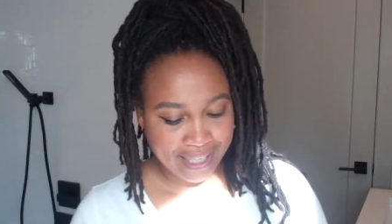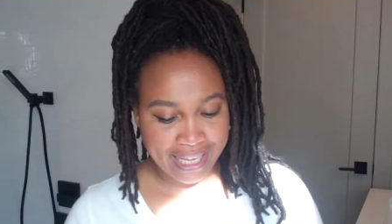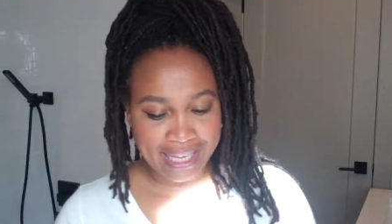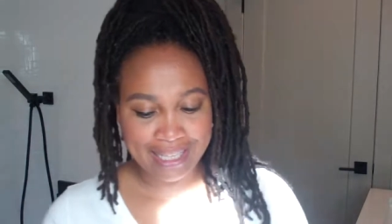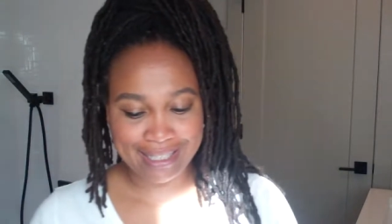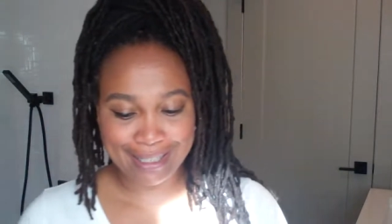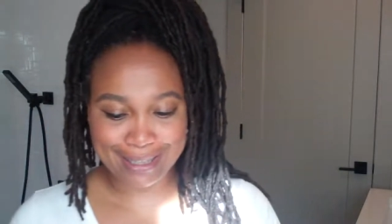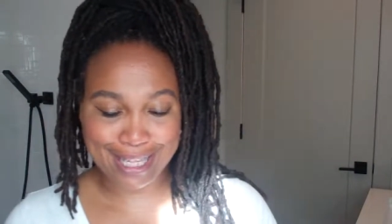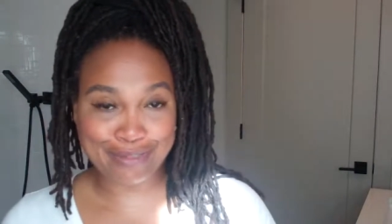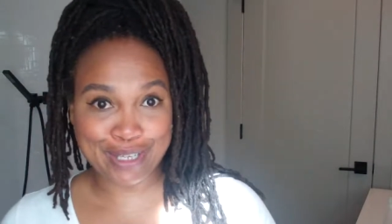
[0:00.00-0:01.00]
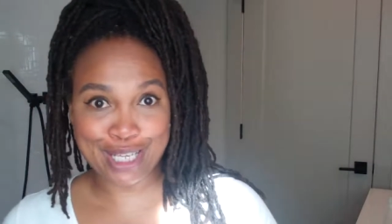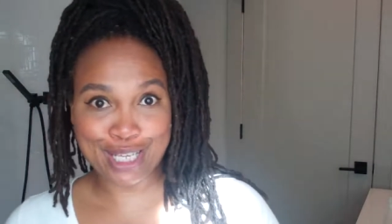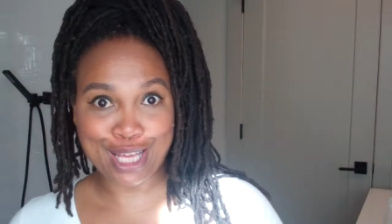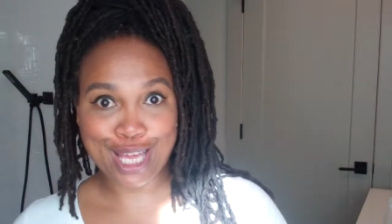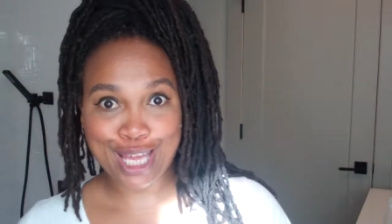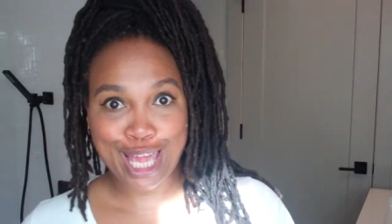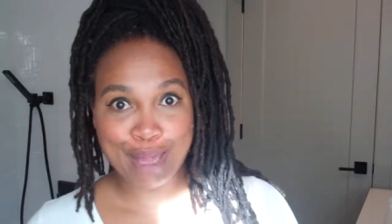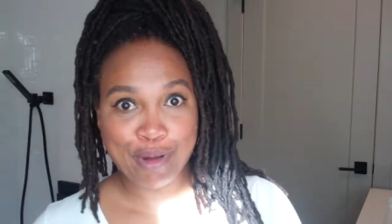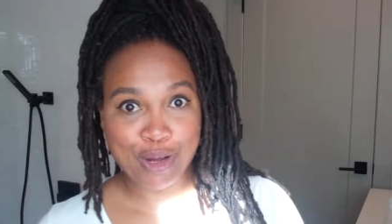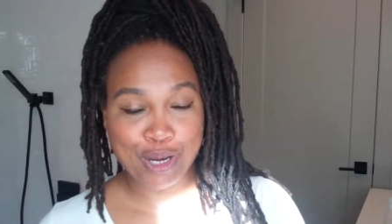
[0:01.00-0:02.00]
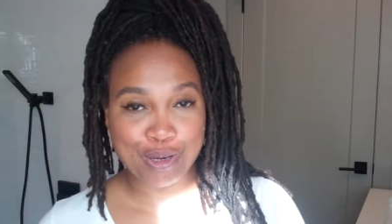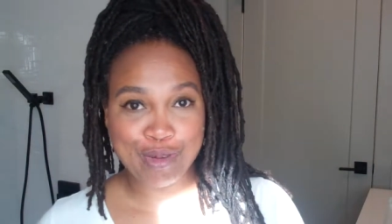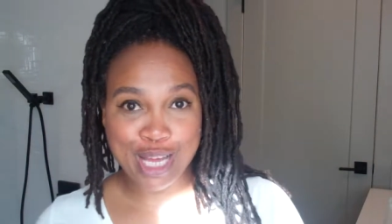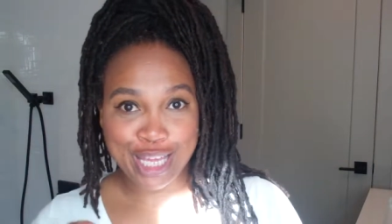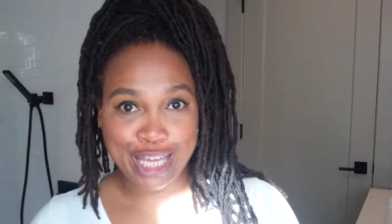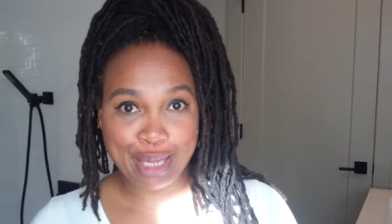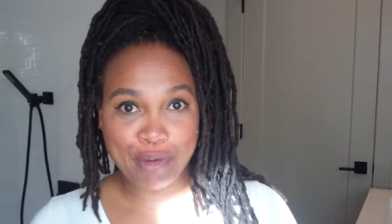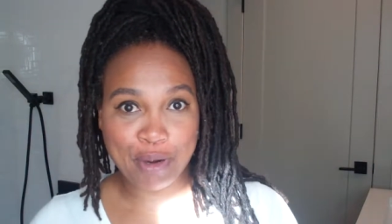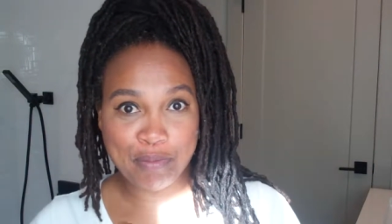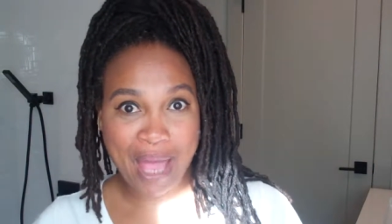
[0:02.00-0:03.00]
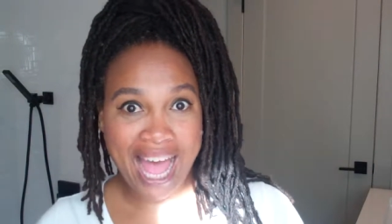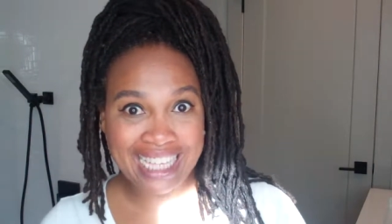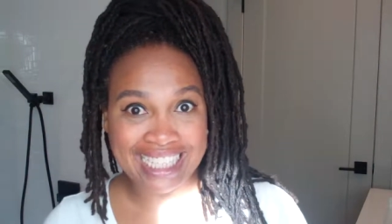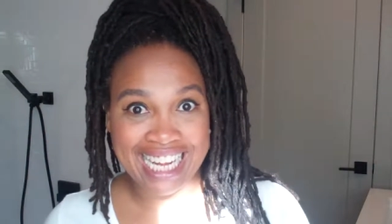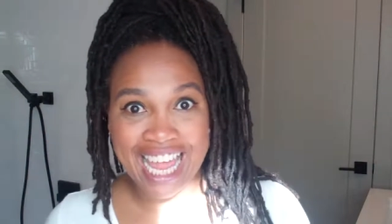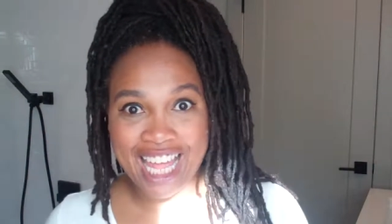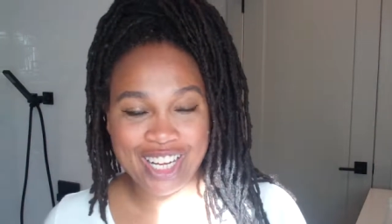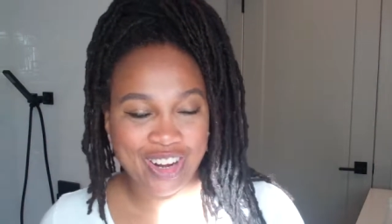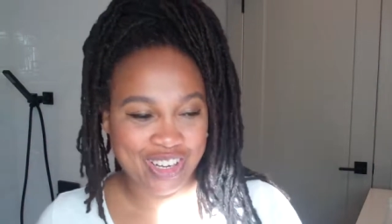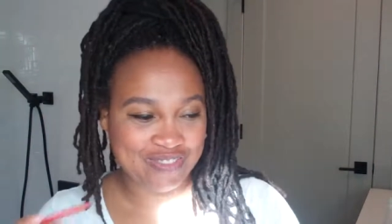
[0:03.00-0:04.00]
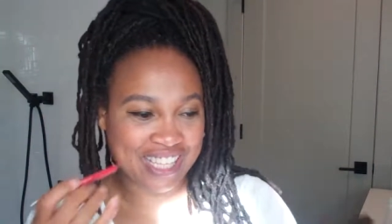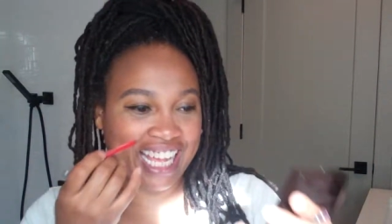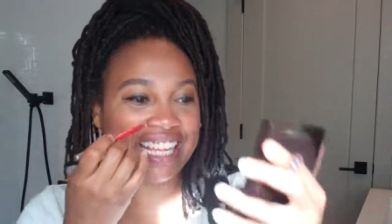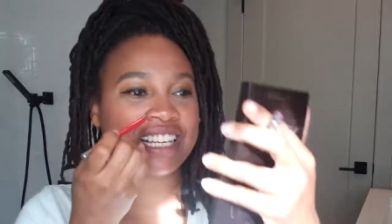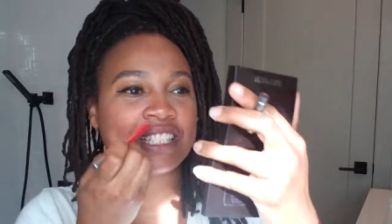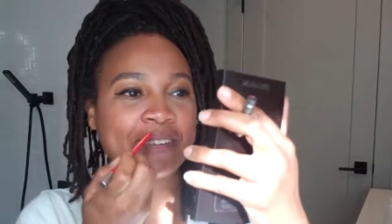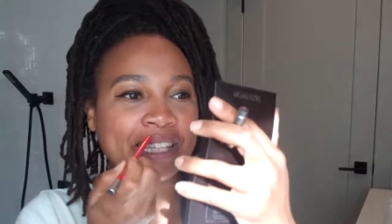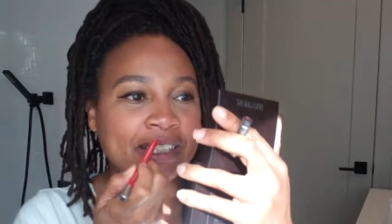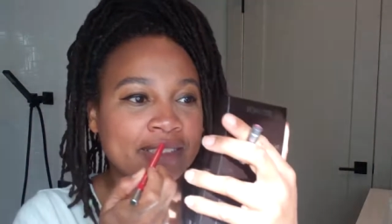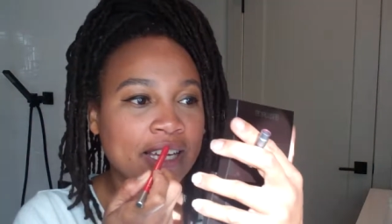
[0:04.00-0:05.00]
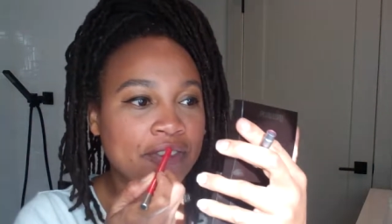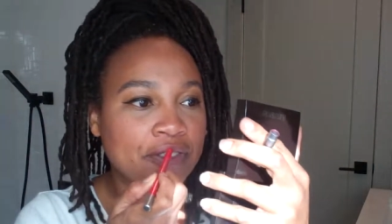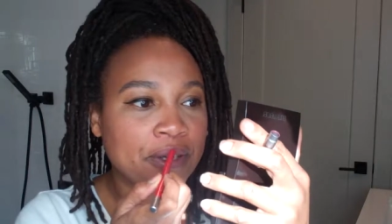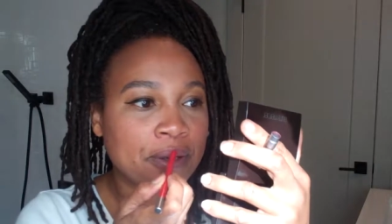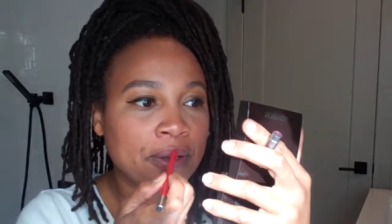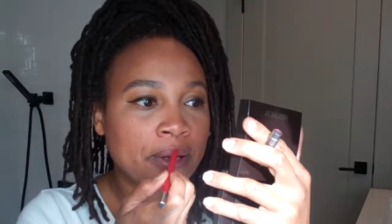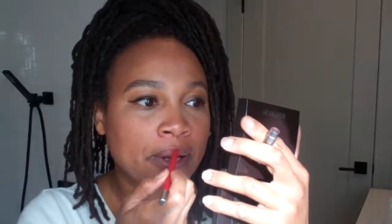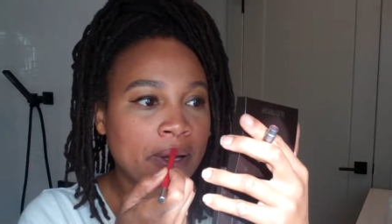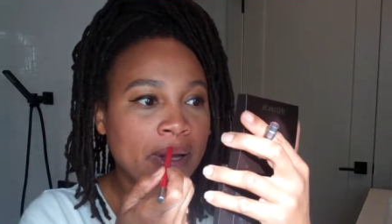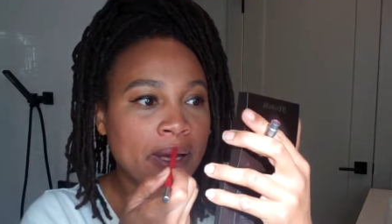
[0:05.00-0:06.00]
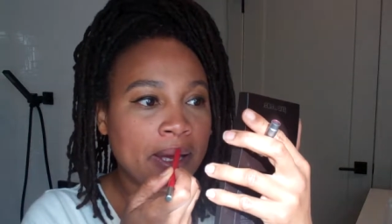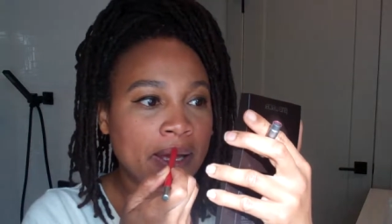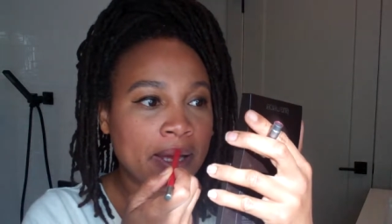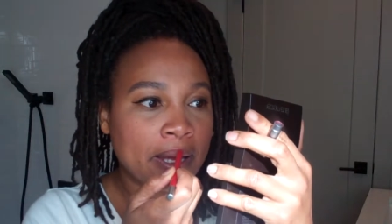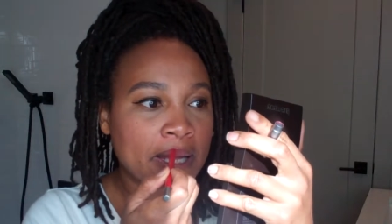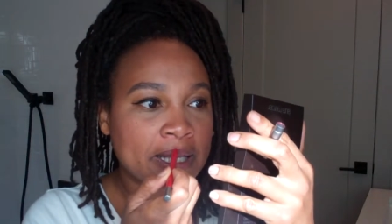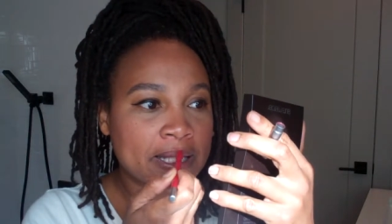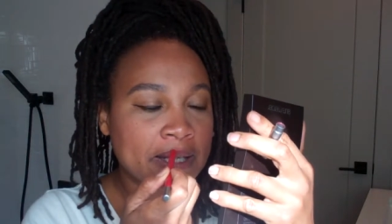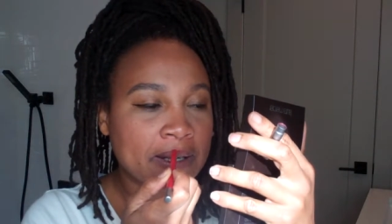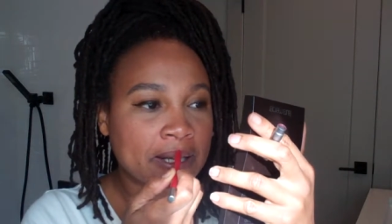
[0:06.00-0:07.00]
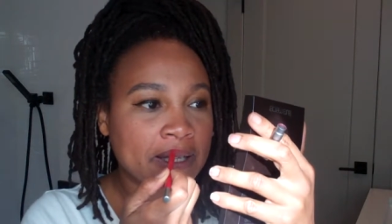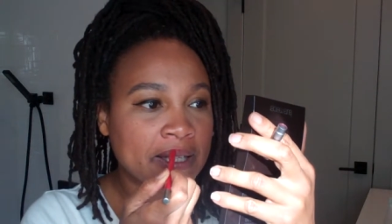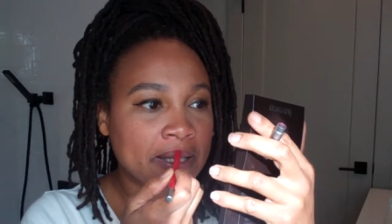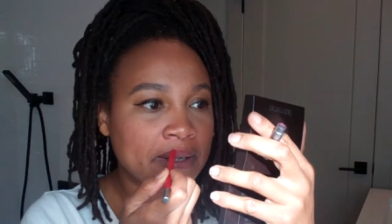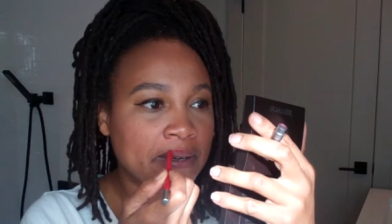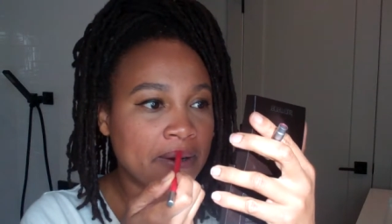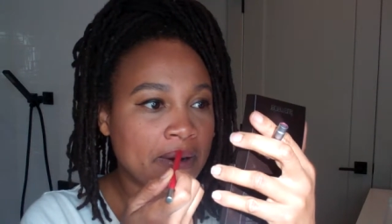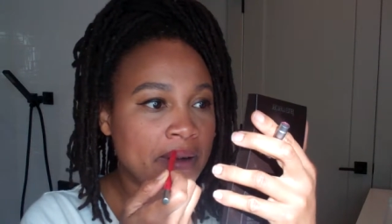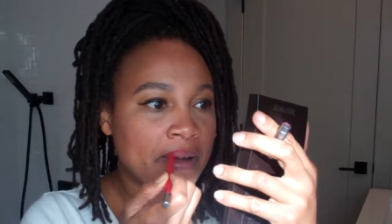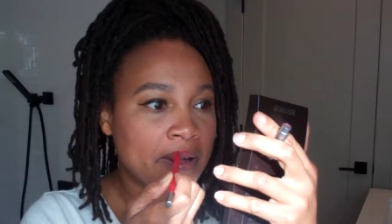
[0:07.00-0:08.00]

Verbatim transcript: and then we came home, came home packed, and headed on the plane because my little nephew is turning two